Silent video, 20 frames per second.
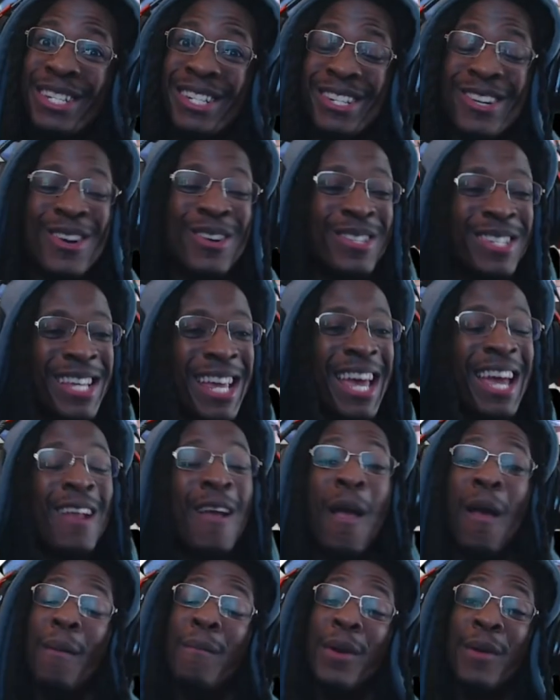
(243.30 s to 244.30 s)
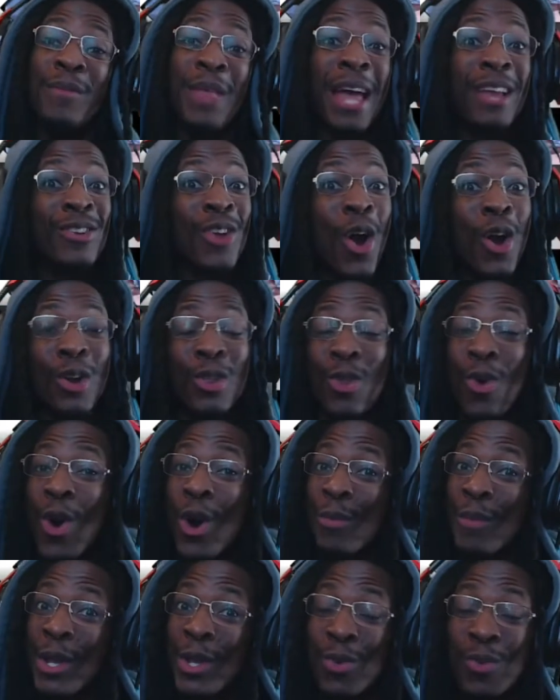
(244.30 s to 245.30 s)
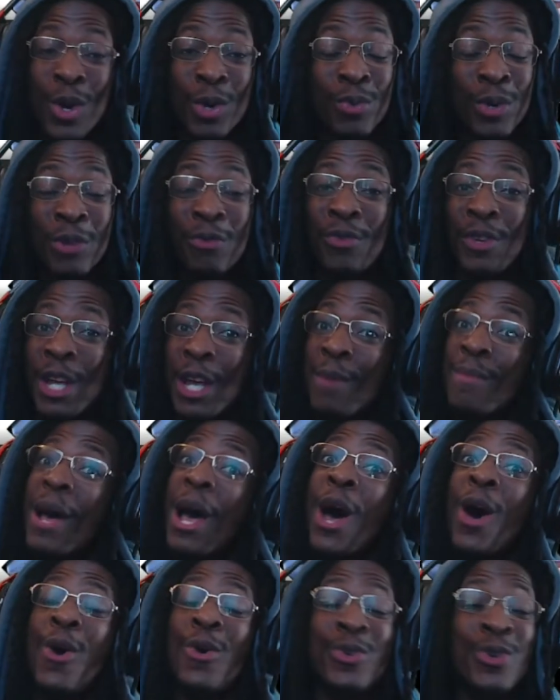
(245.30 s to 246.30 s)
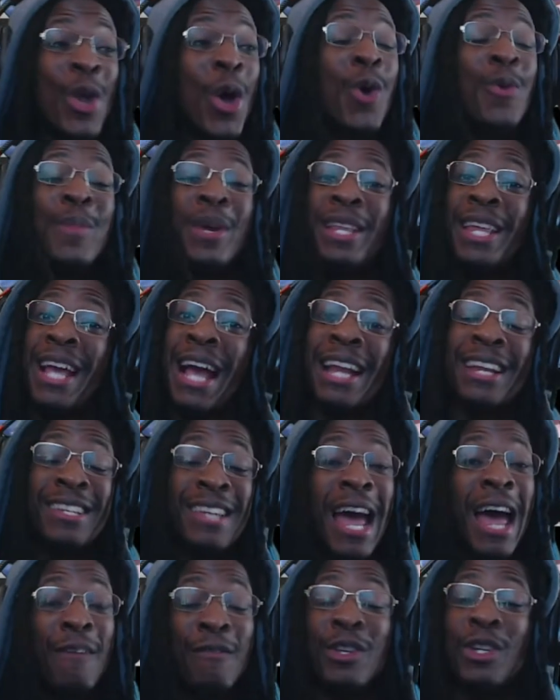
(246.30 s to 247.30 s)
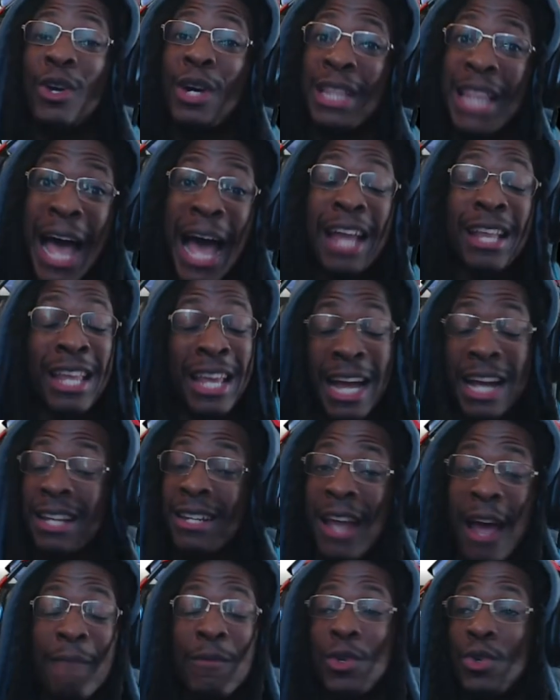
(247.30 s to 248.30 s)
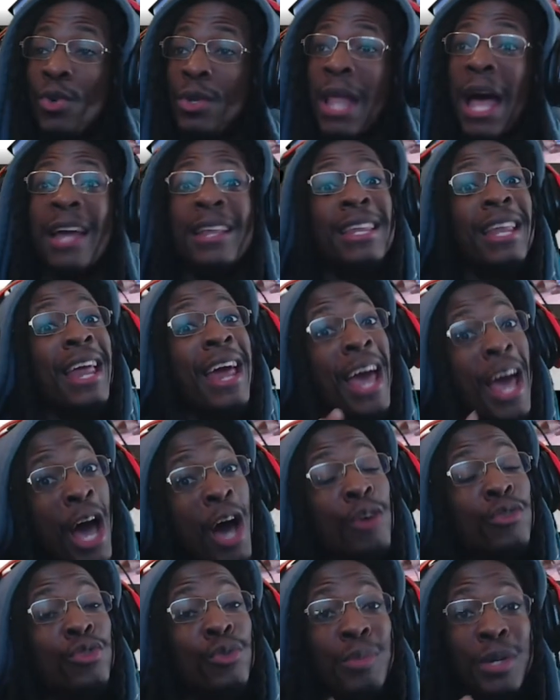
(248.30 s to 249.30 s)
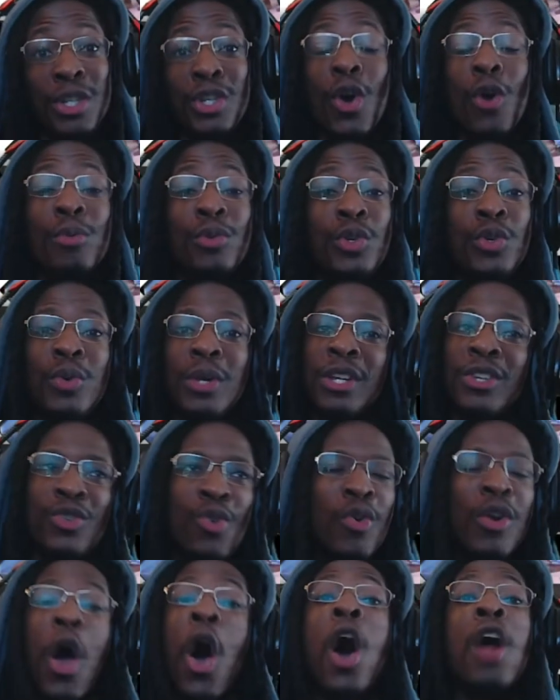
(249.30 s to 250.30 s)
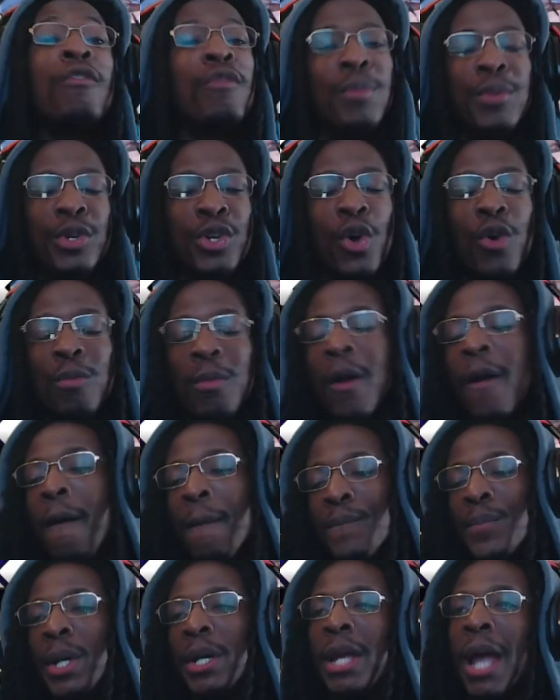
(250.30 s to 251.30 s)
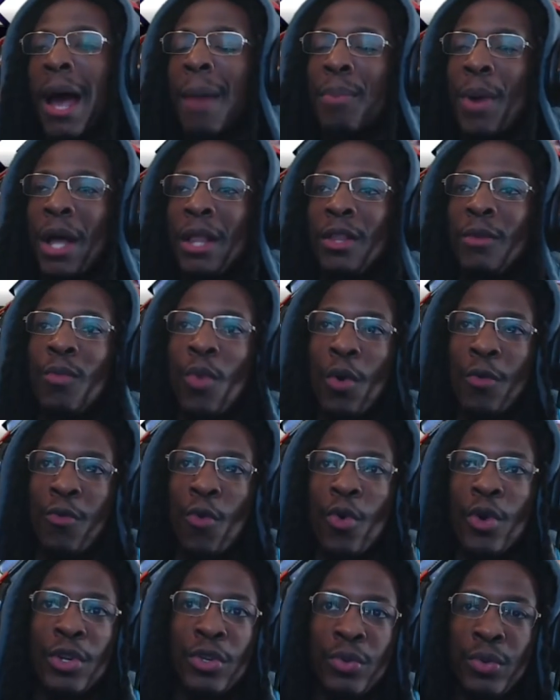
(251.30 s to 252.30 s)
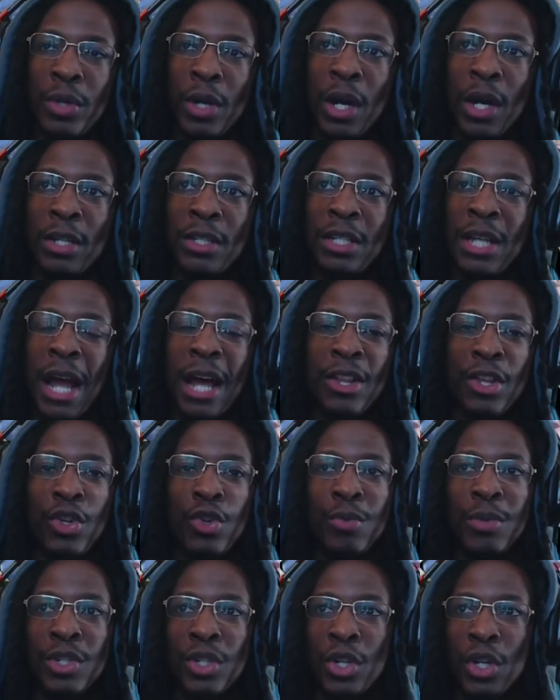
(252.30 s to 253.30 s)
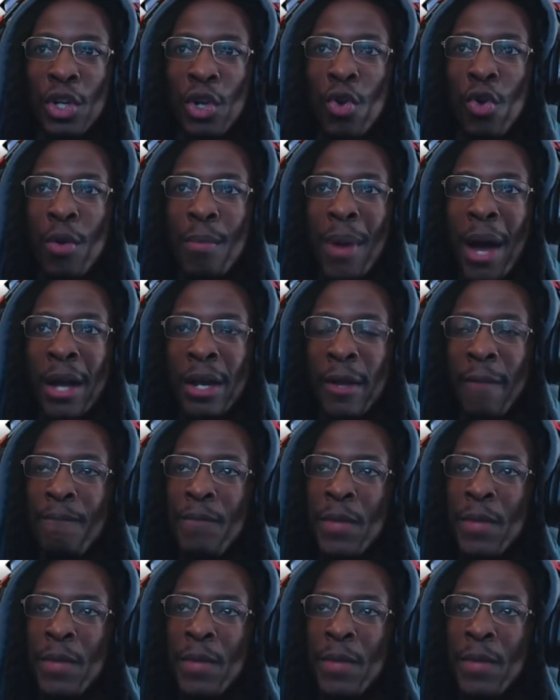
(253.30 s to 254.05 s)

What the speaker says: you know what I'm saying? But that Dark Lord, man, the One Ring for him, I don't know, man. They got to dive into a lot. And the elves will be dope, too. And the door, all of them are dope. But, yeah, I probably look more forward to see how the humans are going to go about it.